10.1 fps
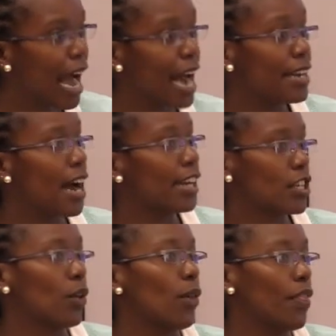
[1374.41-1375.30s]
under
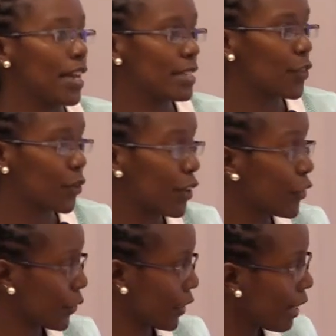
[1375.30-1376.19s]
Article
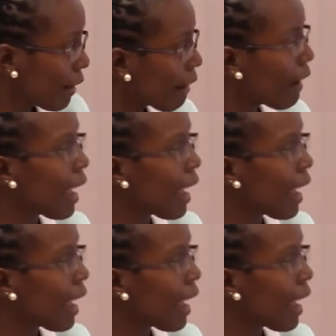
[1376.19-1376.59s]
33.3,